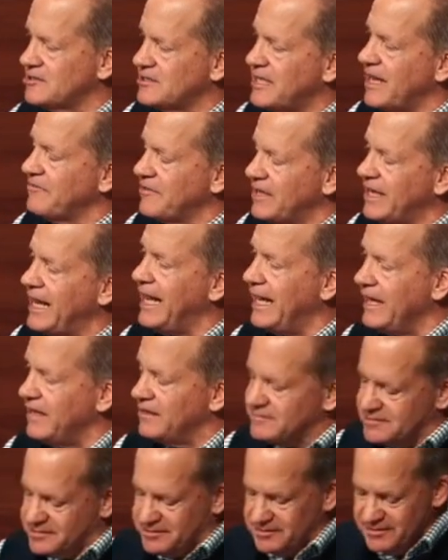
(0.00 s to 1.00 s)
7,
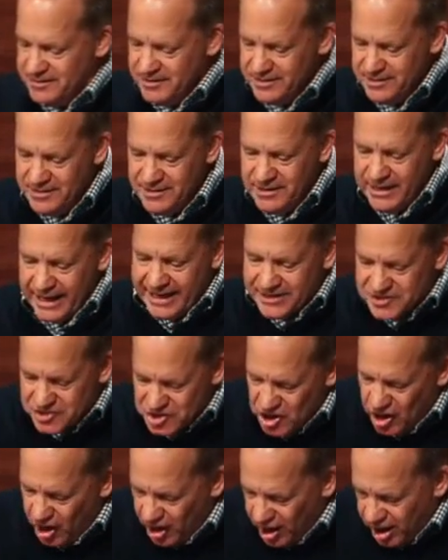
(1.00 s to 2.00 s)
8, it's
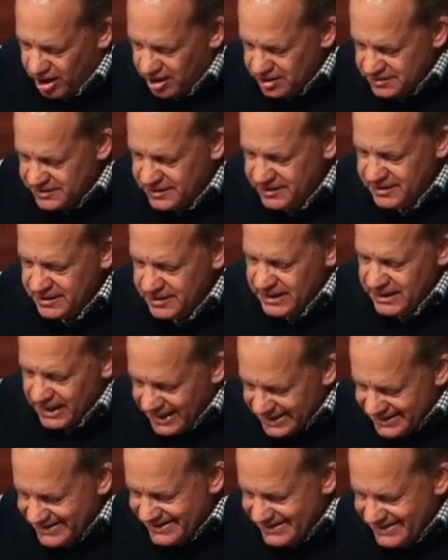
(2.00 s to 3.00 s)
called
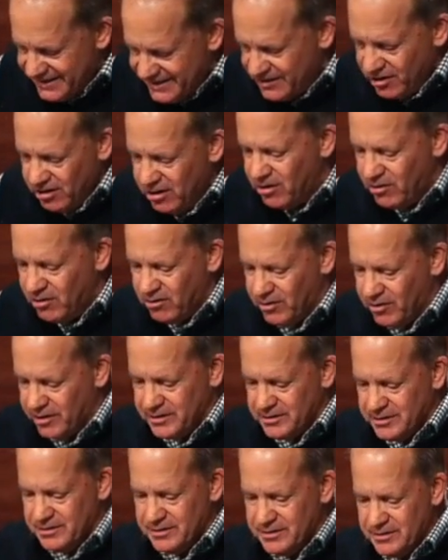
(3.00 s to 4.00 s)
a little
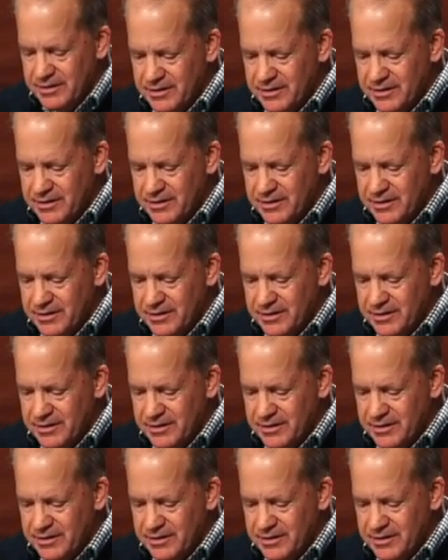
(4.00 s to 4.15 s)
horn.